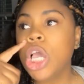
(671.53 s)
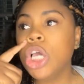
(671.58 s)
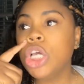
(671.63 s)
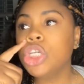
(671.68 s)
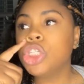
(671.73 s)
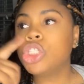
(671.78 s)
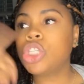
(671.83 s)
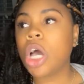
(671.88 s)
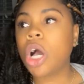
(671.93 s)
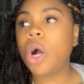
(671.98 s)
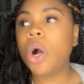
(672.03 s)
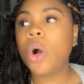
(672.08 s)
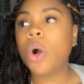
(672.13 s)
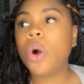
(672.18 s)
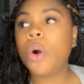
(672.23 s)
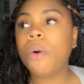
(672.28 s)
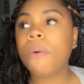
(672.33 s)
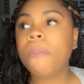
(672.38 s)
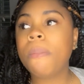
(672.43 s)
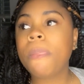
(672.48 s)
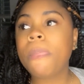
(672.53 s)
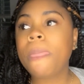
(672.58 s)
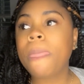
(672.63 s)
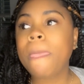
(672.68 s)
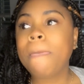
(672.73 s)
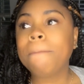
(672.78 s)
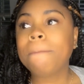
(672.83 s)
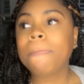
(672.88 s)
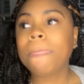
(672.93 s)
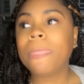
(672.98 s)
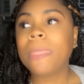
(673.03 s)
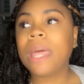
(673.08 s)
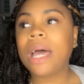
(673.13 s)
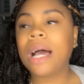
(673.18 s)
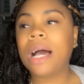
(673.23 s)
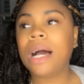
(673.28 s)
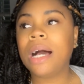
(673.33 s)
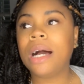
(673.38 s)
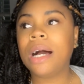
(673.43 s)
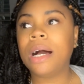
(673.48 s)
So
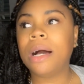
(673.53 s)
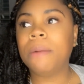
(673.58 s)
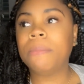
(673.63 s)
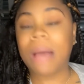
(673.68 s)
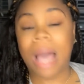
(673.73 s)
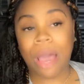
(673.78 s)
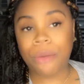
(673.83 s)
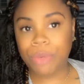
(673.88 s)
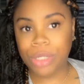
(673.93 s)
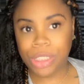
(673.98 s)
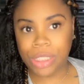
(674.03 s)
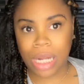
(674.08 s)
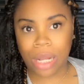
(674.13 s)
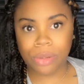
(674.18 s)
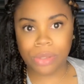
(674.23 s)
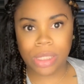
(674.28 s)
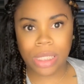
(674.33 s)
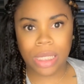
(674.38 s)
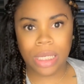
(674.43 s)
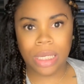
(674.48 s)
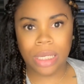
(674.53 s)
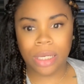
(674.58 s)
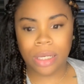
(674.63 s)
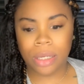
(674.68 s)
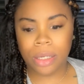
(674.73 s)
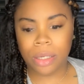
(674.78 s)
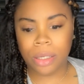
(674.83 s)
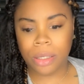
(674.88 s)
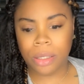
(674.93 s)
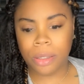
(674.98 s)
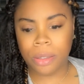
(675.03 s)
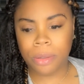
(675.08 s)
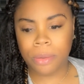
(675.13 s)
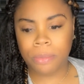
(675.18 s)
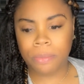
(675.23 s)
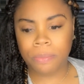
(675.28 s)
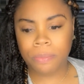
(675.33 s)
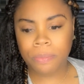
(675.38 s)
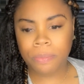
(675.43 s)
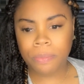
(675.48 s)
I reached out to
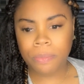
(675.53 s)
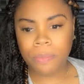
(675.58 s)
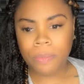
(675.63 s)
him